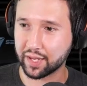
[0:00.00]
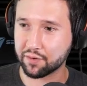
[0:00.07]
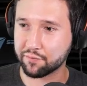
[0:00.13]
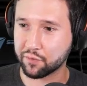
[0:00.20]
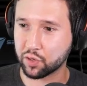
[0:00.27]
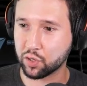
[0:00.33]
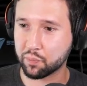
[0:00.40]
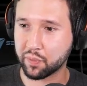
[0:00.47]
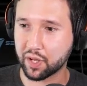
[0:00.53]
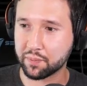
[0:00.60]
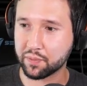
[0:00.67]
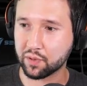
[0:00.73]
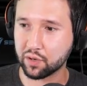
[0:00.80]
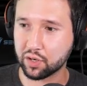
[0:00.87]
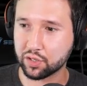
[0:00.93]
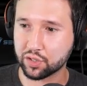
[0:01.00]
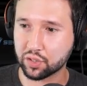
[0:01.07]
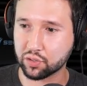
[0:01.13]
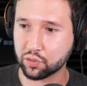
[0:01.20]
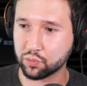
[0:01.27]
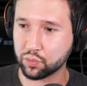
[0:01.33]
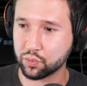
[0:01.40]
Infernal Pipe Yard,
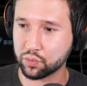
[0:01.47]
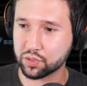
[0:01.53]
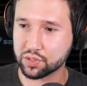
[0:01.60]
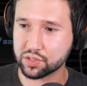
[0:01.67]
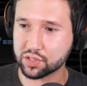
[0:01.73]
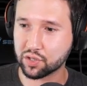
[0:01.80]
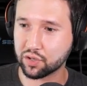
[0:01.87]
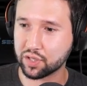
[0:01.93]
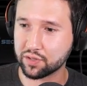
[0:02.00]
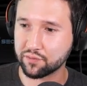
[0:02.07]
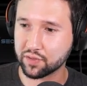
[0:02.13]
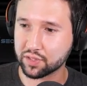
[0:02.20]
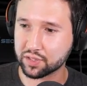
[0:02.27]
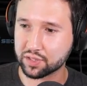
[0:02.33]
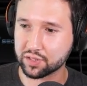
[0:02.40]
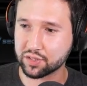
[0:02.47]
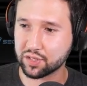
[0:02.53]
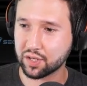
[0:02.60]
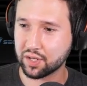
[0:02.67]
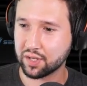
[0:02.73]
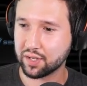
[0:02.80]
Jungle Ruins, Cookie Village,